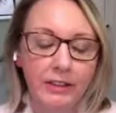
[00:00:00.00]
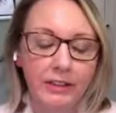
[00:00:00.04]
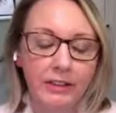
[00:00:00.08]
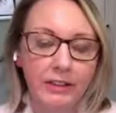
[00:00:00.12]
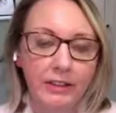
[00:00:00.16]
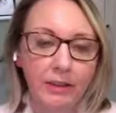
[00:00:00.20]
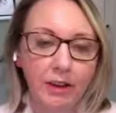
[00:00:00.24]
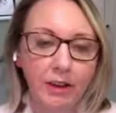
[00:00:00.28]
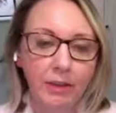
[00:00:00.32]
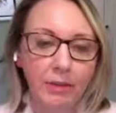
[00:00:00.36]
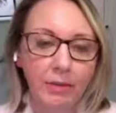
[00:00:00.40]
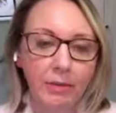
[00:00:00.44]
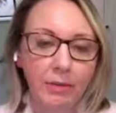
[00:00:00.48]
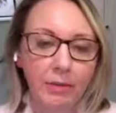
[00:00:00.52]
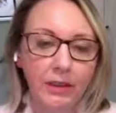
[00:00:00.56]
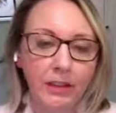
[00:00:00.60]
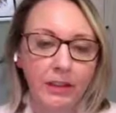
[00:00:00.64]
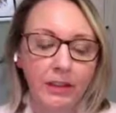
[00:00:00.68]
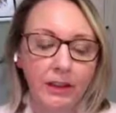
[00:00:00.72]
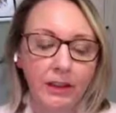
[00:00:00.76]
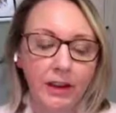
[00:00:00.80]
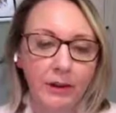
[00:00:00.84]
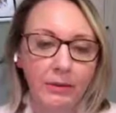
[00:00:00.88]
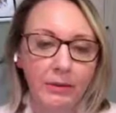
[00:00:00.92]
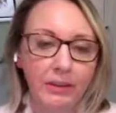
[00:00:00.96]
So
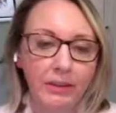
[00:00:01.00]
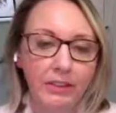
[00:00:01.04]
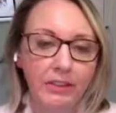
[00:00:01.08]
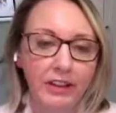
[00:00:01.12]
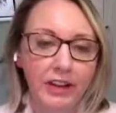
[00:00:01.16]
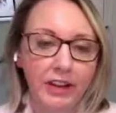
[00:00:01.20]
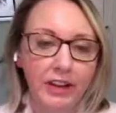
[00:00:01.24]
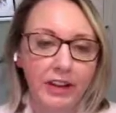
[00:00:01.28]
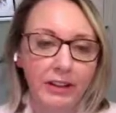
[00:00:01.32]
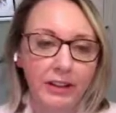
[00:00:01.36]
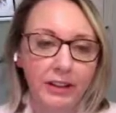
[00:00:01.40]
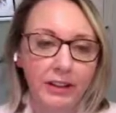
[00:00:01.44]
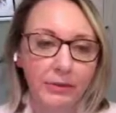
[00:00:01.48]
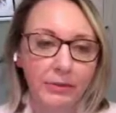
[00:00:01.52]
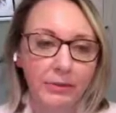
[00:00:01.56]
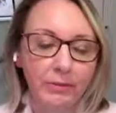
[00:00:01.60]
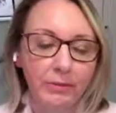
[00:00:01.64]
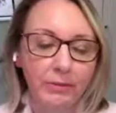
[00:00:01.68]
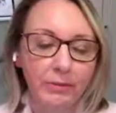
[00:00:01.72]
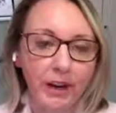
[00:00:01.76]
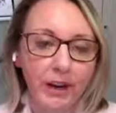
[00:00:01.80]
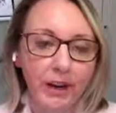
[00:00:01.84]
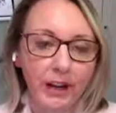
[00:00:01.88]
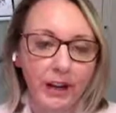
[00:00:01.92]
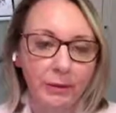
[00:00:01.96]
I would generally
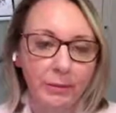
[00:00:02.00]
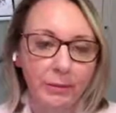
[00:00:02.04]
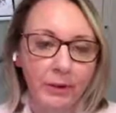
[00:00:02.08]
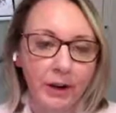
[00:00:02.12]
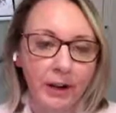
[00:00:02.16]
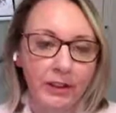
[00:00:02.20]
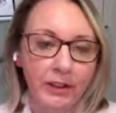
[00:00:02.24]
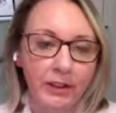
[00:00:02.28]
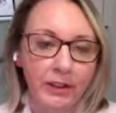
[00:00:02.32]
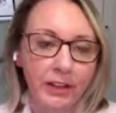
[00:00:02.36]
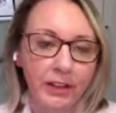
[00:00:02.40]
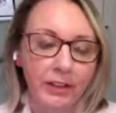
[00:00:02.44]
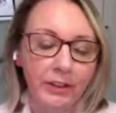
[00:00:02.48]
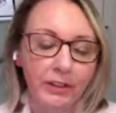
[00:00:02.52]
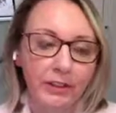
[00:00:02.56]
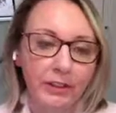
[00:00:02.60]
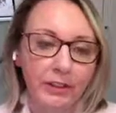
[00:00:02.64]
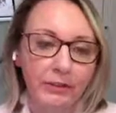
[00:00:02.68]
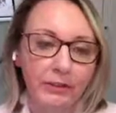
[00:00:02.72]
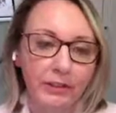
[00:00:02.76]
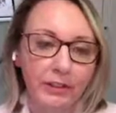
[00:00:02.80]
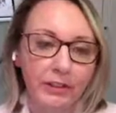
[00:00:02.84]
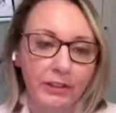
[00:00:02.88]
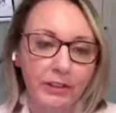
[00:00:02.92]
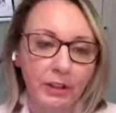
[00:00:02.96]
recommend that you
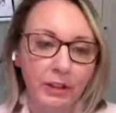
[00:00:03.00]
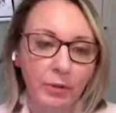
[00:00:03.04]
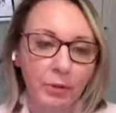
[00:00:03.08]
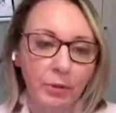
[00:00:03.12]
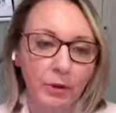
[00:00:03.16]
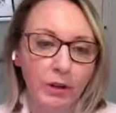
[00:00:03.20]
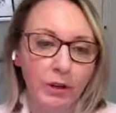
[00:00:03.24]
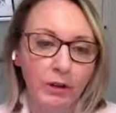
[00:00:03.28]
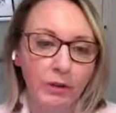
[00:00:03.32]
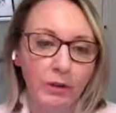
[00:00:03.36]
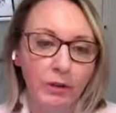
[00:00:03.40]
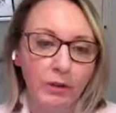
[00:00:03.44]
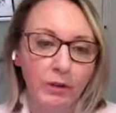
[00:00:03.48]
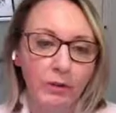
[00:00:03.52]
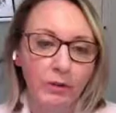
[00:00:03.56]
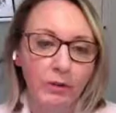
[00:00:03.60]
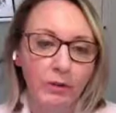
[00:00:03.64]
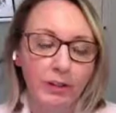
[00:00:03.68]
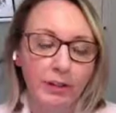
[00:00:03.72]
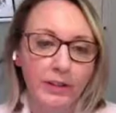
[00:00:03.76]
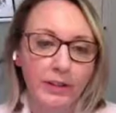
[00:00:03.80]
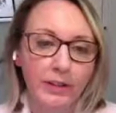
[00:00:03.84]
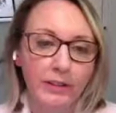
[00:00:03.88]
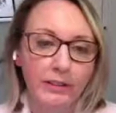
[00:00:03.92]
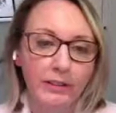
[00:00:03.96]
look for someone
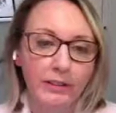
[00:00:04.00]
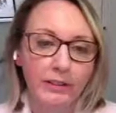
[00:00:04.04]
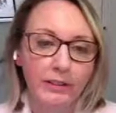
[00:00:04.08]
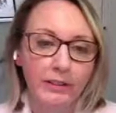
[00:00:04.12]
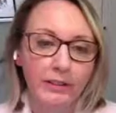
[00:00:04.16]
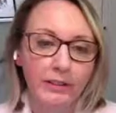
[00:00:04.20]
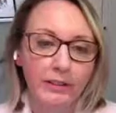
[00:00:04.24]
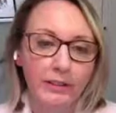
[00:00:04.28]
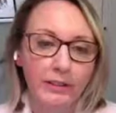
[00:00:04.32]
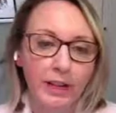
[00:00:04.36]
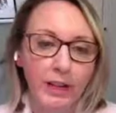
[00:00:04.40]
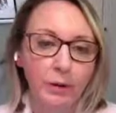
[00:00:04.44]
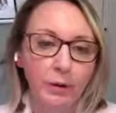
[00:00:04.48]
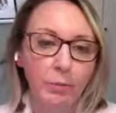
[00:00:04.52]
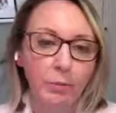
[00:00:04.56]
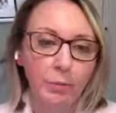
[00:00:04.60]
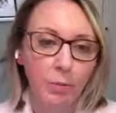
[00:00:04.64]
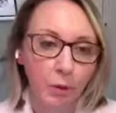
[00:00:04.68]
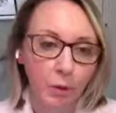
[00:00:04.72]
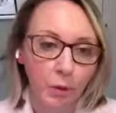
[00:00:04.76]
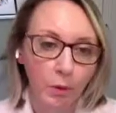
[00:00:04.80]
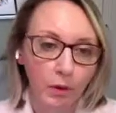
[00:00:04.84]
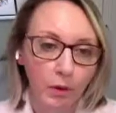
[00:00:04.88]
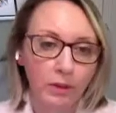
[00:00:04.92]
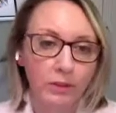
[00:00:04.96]
who is a
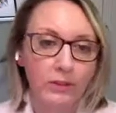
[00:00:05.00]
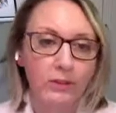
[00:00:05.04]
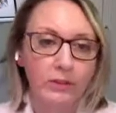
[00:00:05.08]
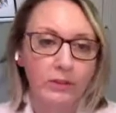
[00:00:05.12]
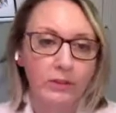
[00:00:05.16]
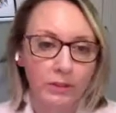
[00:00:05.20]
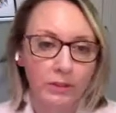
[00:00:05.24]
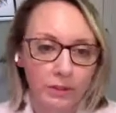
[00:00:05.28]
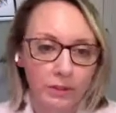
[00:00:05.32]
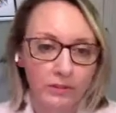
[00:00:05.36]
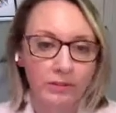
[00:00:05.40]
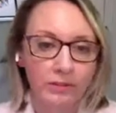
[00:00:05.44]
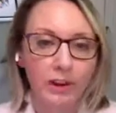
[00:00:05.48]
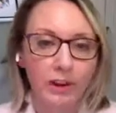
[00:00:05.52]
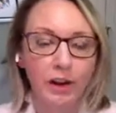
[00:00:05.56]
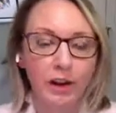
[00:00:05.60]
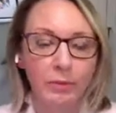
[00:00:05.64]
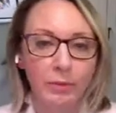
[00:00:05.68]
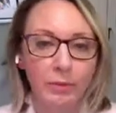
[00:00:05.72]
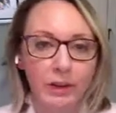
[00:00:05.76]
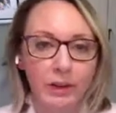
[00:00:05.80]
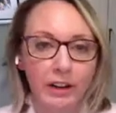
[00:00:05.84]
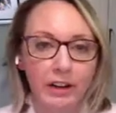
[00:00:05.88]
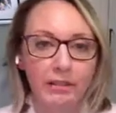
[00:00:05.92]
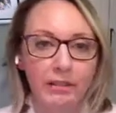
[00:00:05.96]
board
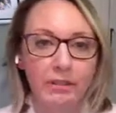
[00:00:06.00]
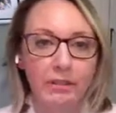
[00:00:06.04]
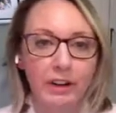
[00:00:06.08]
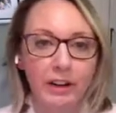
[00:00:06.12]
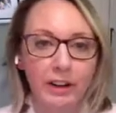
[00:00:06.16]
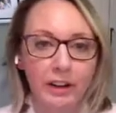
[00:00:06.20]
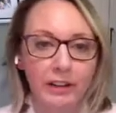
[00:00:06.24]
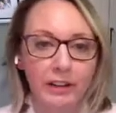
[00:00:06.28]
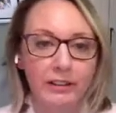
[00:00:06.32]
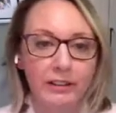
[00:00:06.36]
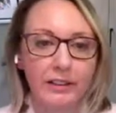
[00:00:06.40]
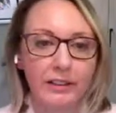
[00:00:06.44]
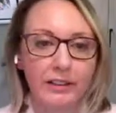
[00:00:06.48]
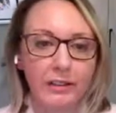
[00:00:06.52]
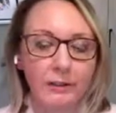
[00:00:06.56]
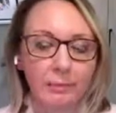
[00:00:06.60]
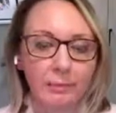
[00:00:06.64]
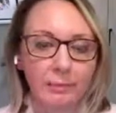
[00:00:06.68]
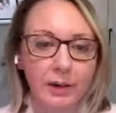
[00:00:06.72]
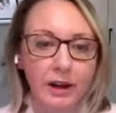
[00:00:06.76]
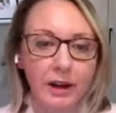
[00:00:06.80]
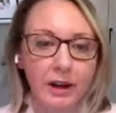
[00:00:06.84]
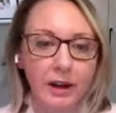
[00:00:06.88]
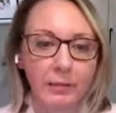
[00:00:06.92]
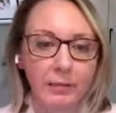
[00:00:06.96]
certified behavior analyst,
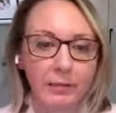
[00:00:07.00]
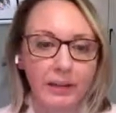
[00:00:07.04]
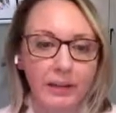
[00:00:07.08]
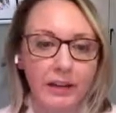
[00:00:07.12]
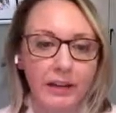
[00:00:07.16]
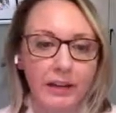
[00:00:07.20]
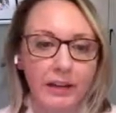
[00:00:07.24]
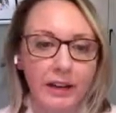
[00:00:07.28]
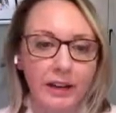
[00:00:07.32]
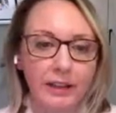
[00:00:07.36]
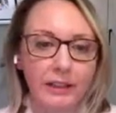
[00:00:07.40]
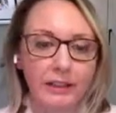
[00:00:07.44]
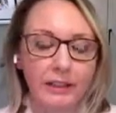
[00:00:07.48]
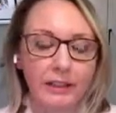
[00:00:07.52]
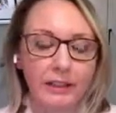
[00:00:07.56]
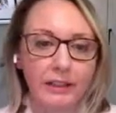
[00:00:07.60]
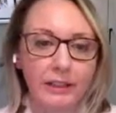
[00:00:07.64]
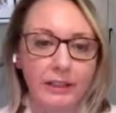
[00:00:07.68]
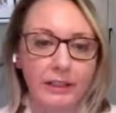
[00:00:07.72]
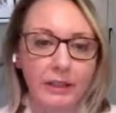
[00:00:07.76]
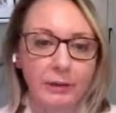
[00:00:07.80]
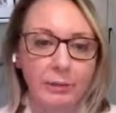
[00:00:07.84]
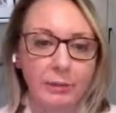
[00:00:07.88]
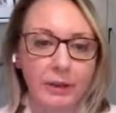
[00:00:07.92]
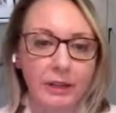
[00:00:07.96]

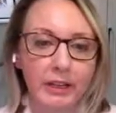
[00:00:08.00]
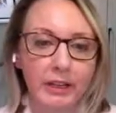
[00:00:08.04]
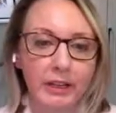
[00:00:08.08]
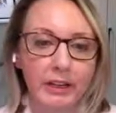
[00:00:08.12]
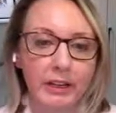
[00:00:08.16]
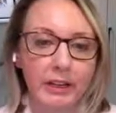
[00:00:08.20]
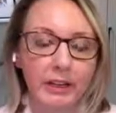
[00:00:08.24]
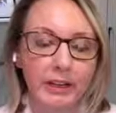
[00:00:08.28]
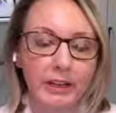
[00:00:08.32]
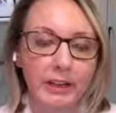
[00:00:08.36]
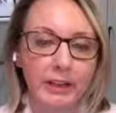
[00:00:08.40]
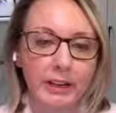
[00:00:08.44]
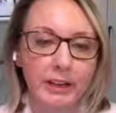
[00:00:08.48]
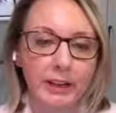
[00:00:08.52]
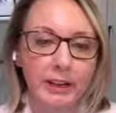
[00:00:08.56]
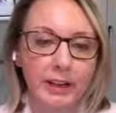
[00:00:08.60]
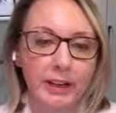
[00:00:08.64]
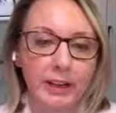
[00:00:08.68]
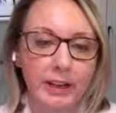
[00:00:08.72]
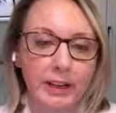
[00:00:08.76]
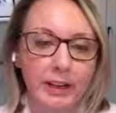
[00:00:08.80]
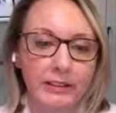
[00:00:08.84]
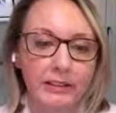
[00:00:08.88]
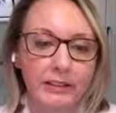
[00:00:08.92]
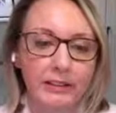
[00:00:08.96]
BACB,
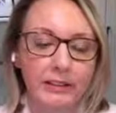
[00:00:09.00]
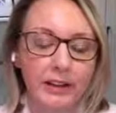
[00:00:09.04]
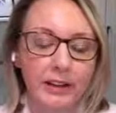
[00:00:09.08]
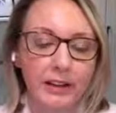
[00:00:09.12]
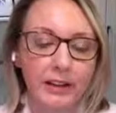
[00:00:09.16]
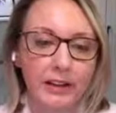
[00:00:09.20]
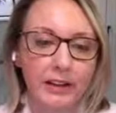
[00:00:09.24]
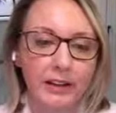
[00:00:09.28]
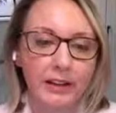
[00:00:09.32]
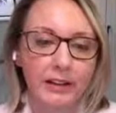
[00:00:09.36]
and